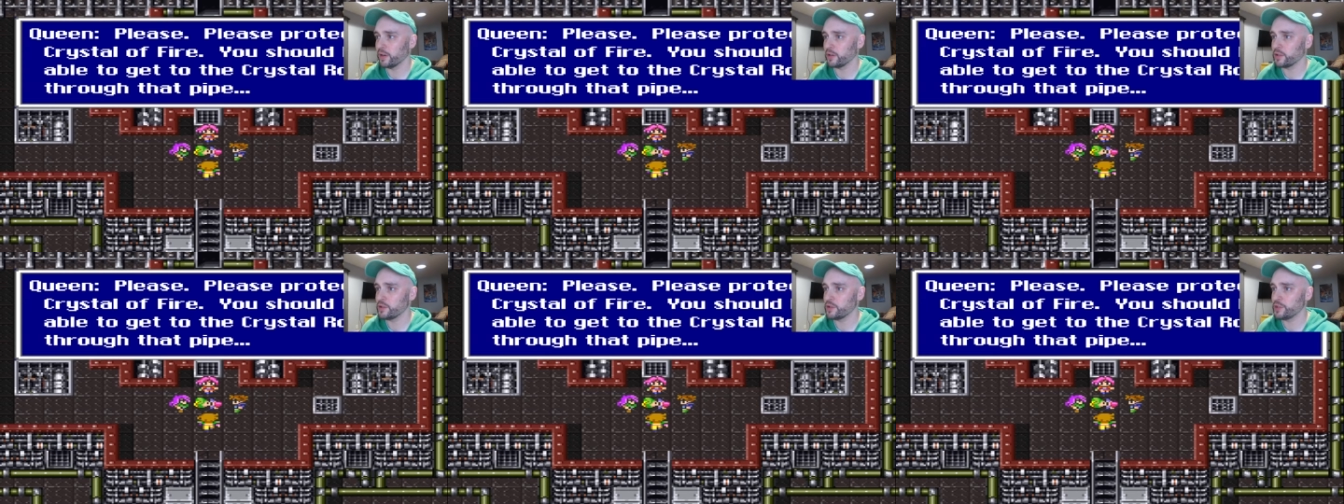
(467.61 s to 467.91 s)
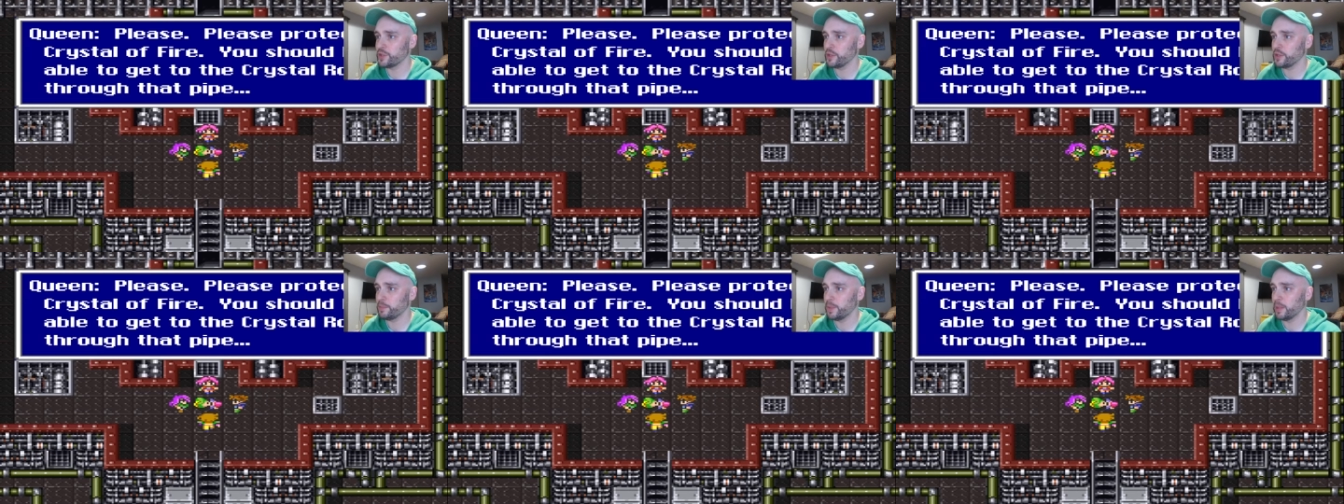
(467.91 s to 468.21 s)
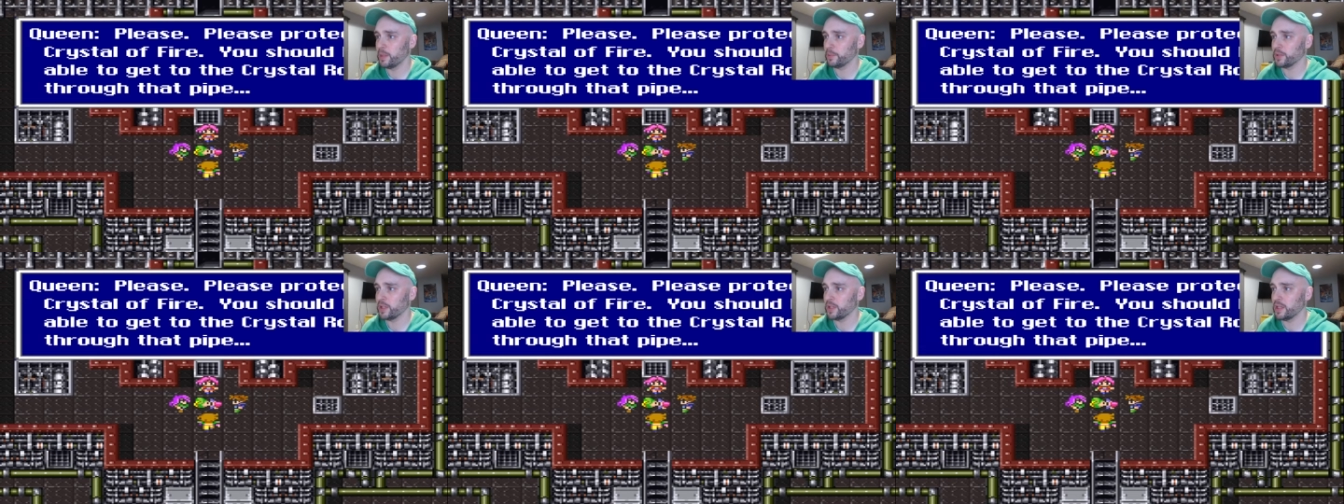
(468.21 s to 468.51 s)
You should be
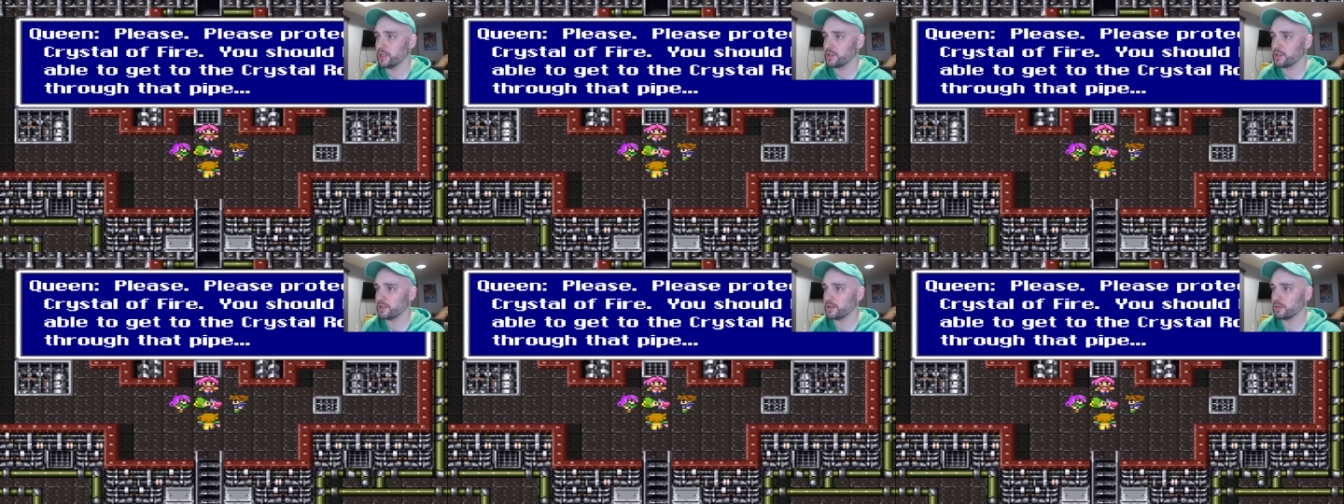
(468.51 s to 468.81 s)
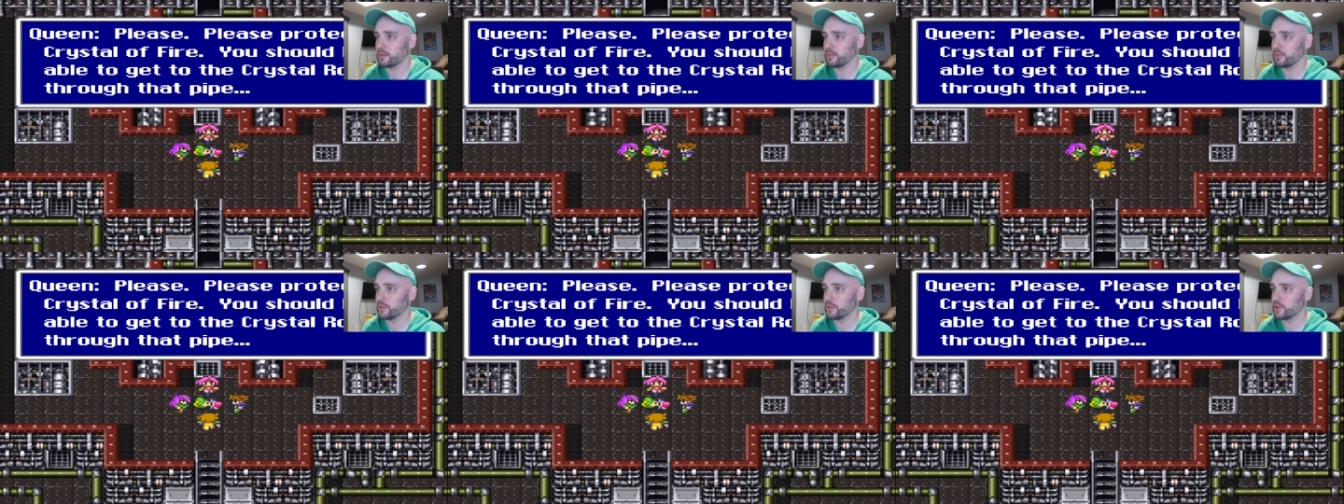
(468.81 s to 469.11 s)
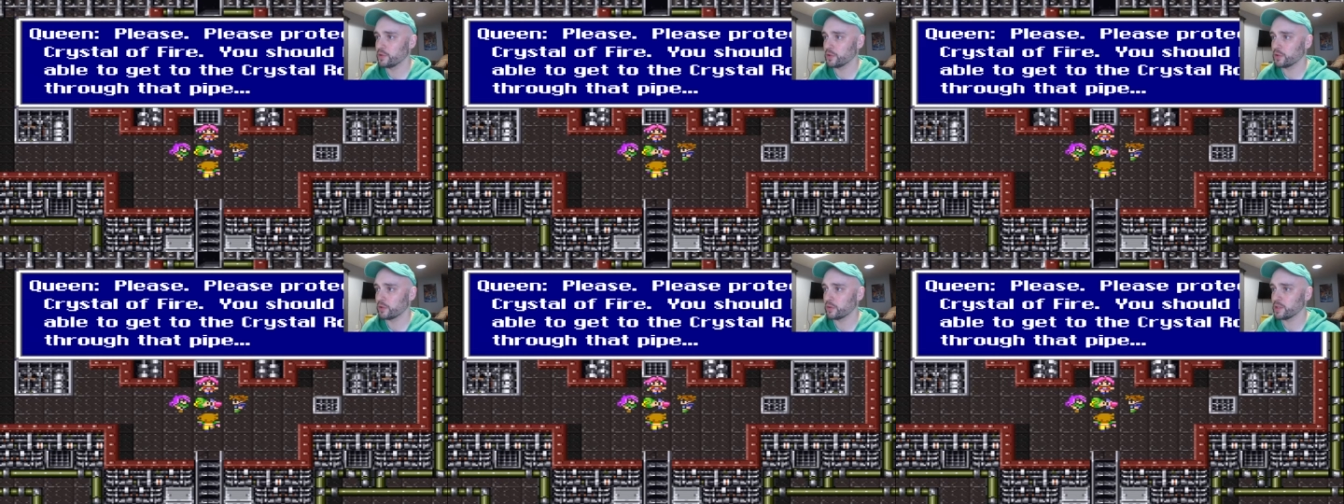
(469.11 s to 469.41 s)
able to get
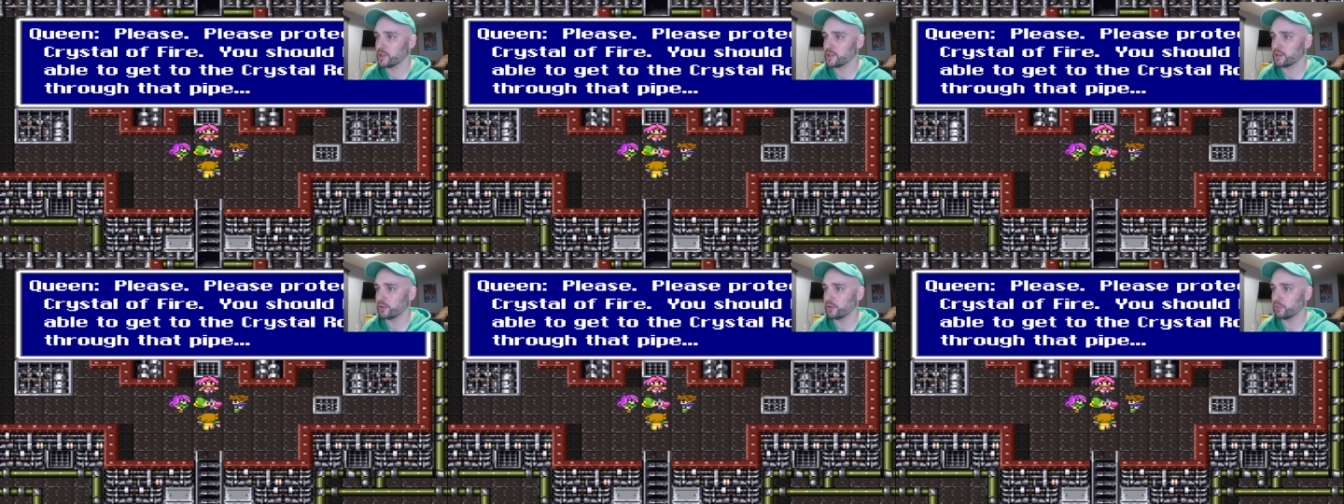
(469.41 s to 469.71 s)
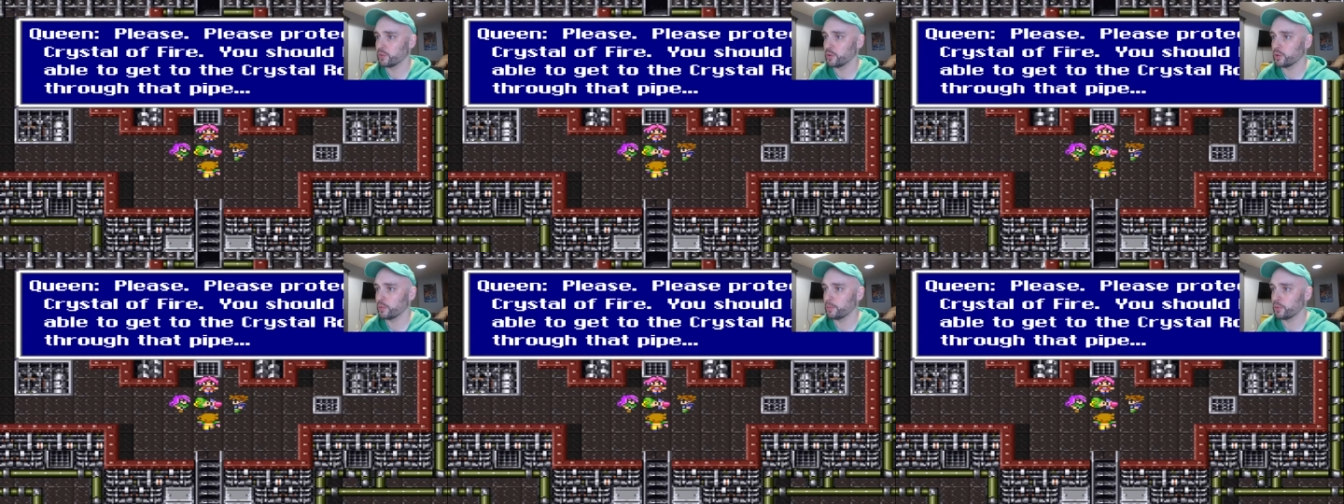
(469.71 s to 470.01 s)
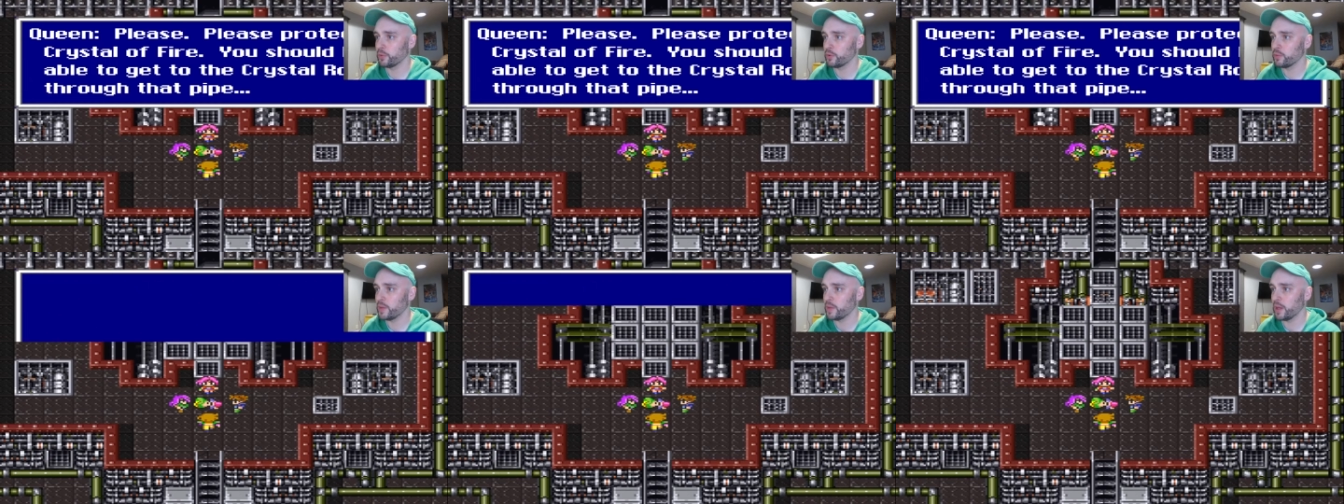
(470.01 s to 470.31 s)
to the crystal room
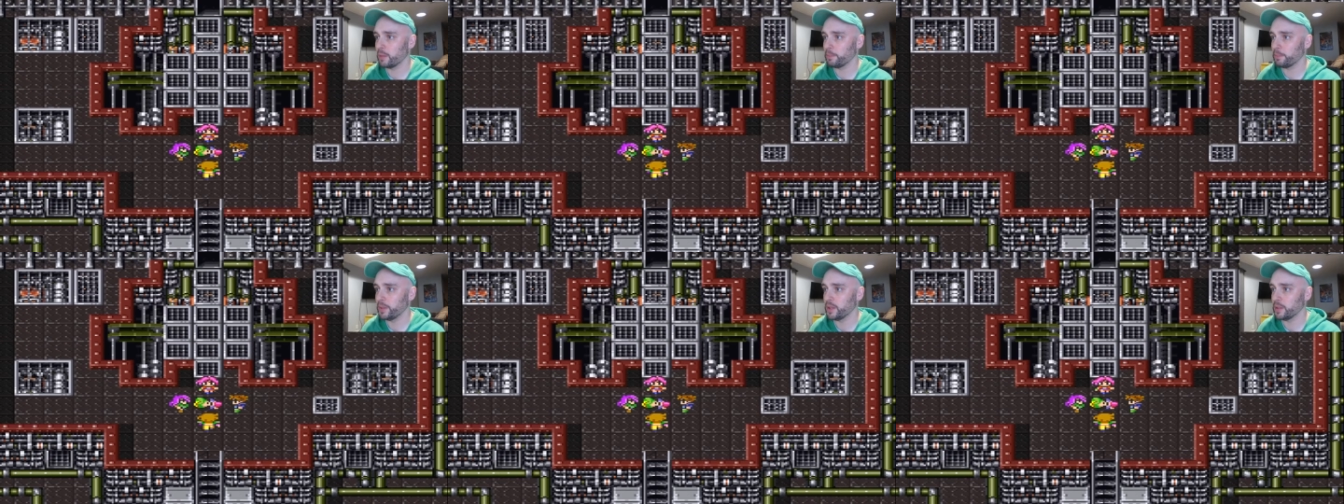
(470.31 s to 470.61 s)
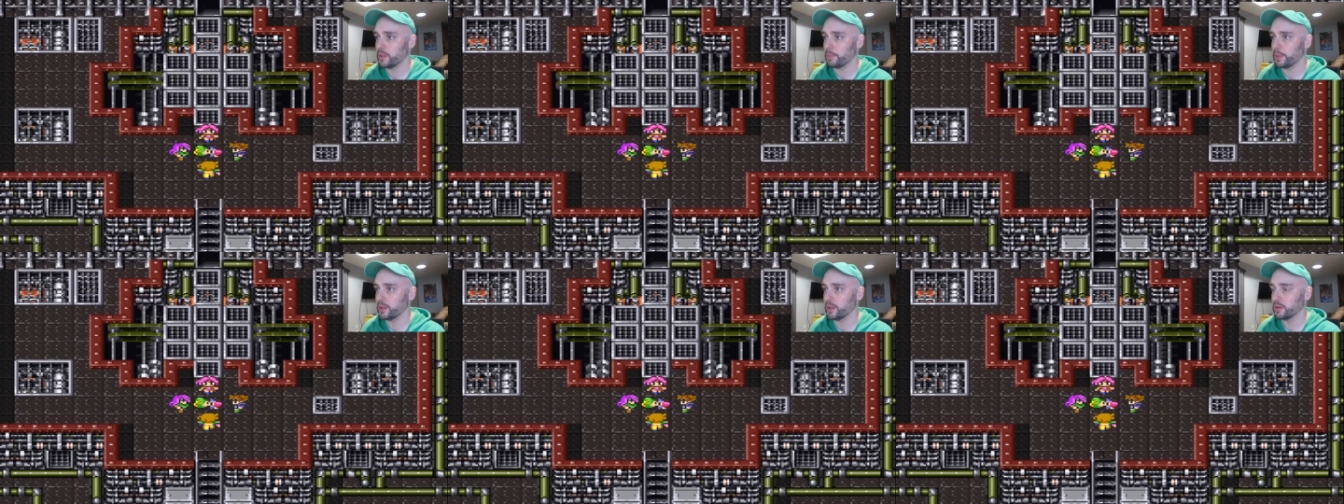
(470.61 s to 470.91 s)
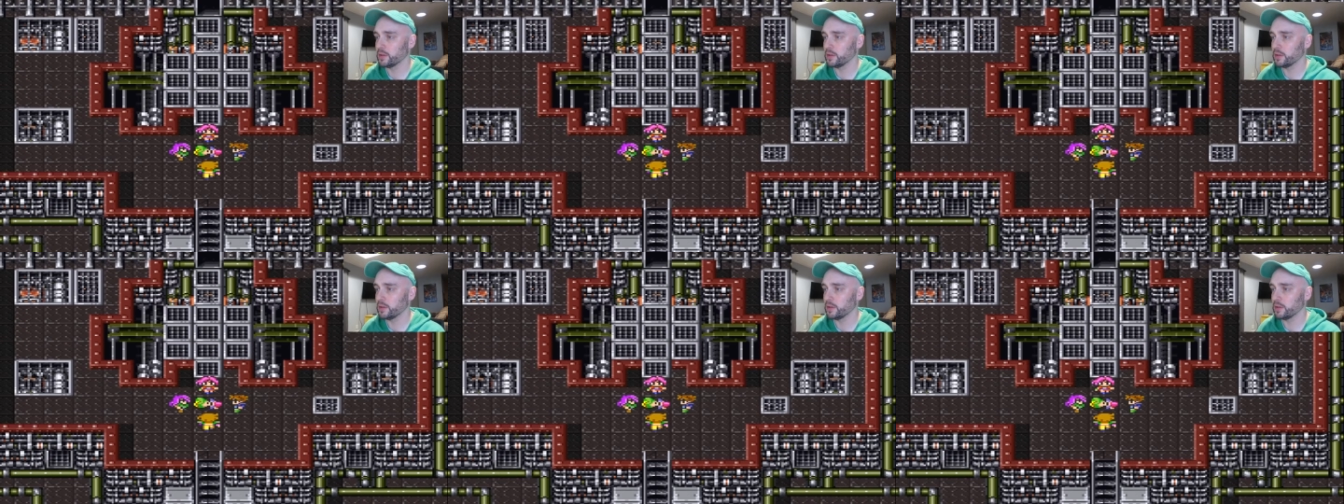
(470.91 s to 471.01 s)
through that pipe.